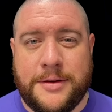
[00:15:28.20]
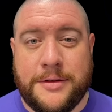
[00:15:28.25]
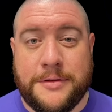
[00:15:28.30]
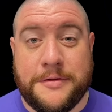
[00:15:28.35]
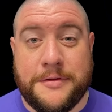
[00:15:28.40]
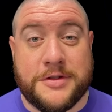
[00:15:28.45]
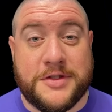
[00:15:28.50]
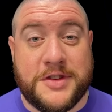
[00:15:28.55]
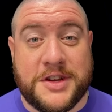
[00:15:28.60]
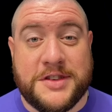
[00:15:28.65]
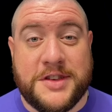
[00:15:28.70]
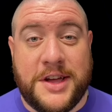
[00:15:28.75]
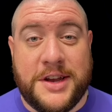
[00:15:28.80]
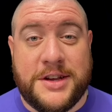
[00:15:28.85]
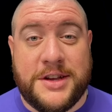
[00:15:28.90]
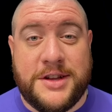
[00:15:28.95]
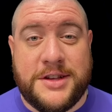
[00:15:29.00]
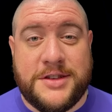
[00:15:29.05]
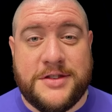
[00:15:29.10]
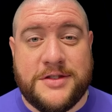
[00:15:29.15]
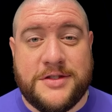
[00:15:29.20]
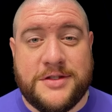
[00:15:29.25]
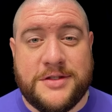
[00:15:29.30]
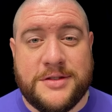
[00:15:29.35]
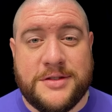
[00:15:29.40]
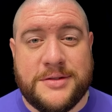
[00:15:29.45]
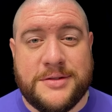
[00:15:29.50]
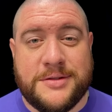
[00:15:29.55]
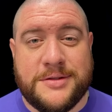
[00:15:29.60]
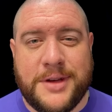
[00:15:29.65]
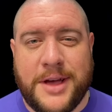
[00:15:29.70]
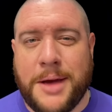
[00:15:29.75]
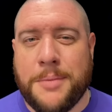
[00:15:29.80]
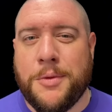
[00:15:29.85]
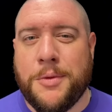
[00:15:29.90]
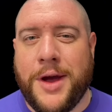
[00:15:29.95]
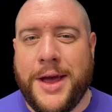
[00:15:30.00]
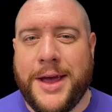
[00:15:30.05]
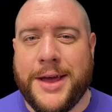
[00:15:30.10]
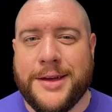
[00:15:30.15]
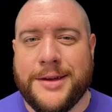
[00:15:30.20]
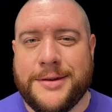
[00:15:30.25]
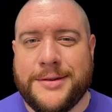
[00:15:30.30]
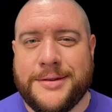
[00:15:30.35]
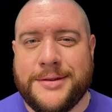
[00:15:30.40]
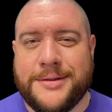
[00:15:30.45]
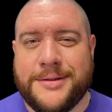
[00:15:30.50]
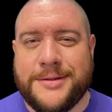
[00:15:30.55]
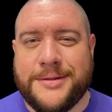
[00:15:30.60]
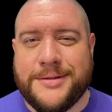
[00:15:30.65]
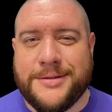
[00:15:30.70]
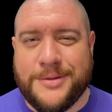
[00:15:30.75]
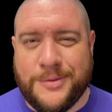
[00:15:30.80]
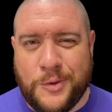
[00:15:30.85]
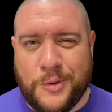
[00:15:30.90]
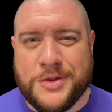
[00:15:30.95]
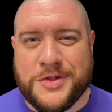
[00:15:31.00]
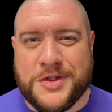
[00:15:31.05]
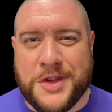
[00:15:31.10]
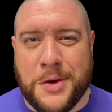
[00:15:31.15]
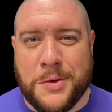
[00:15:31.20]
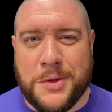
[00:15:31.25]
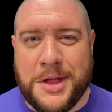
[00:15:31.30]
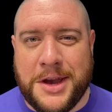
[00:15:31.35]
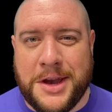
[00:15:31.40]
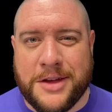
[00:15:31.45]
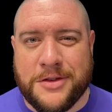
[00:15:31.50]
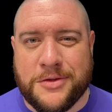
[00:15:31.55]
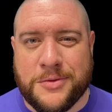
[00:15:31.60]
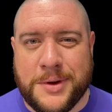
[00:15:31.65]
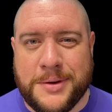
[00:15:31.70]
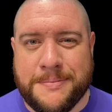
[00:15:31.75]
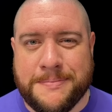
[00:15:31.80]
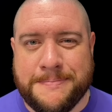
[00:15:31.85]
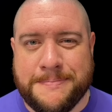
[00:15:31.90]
For Six Sided Discs, I'm Greg. We'll see you in the next one.